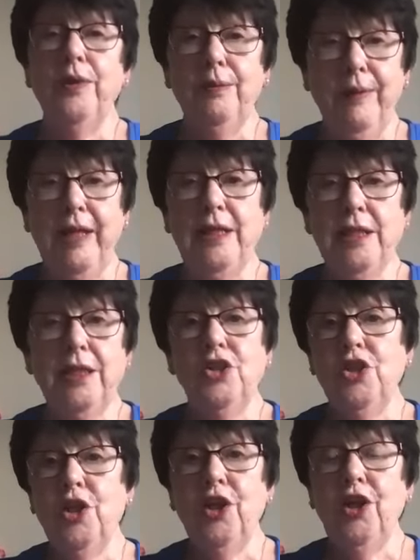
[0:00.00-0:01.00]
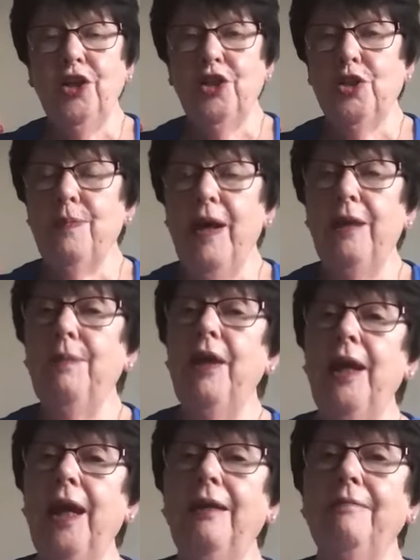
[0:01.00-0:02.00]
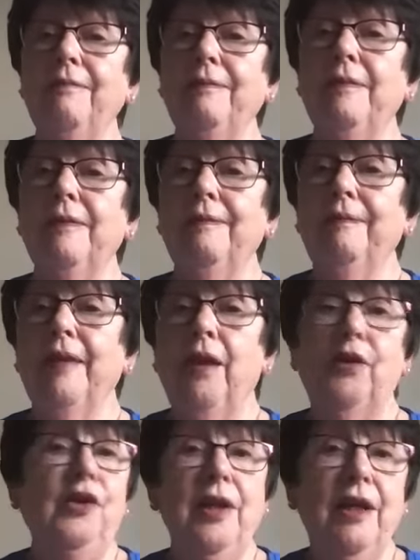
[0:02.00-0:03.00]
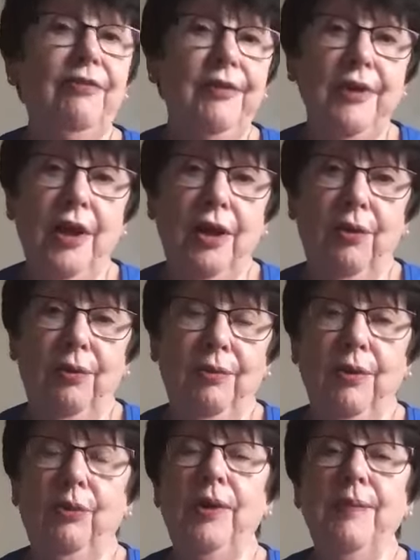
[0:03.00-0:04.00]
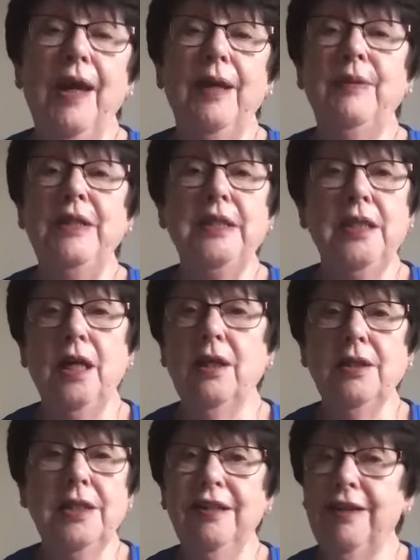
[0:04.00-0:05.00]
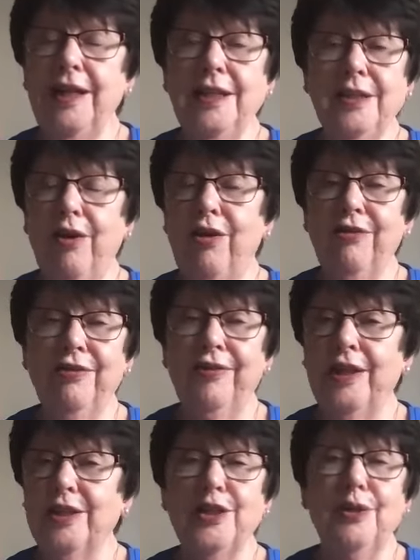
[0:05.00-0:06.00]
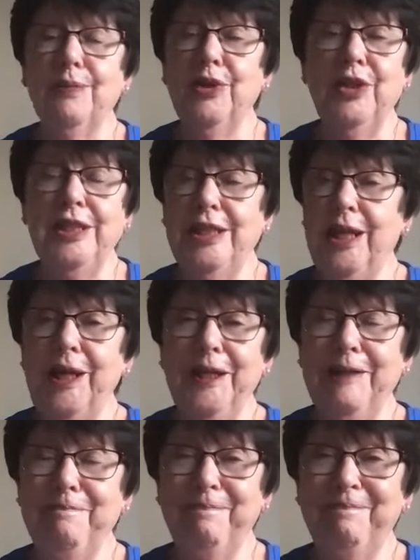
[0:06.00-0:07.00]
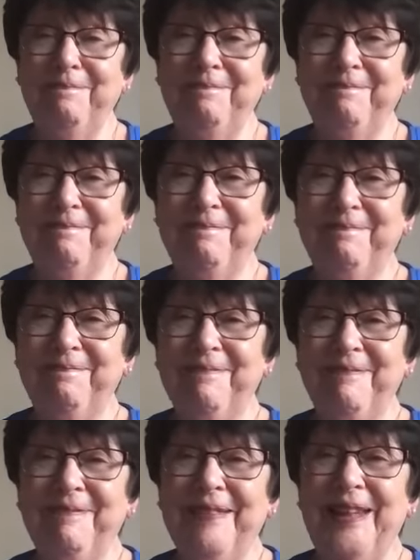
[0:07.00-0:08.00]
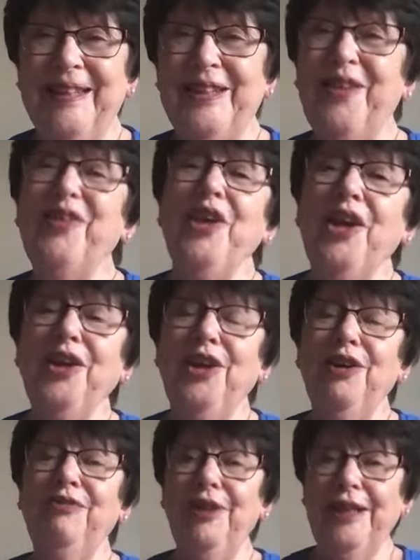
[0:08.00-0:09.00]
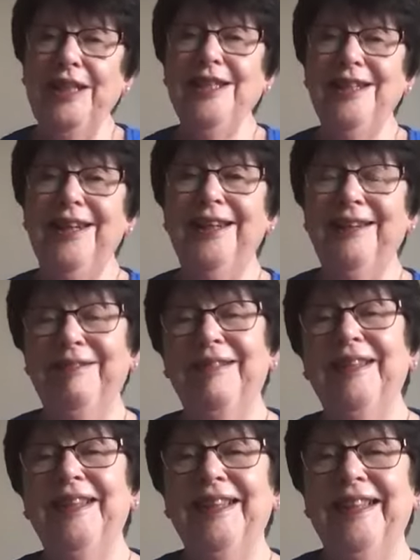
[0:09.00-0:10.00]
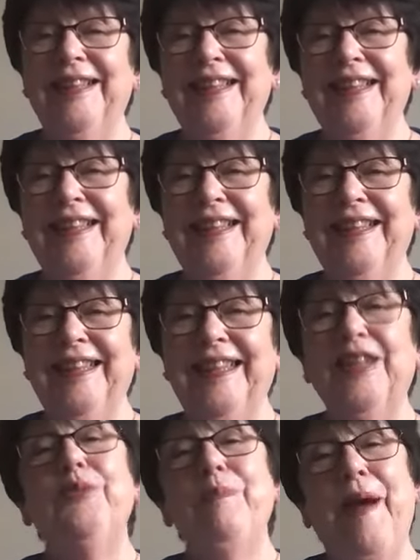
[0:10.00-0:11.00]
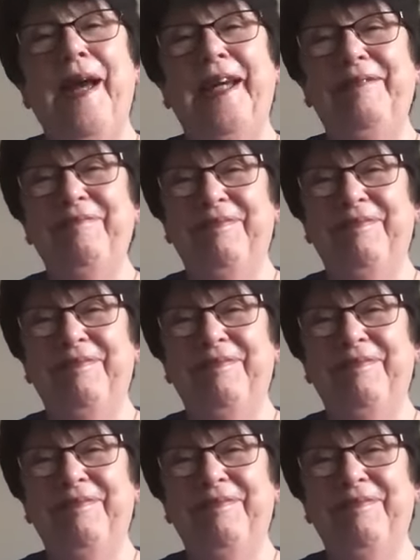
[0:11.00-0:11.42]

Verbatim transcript: we'll meet in church maybe. You never know. We may be starting these off at some other time. So thank you for listening. Goodbye.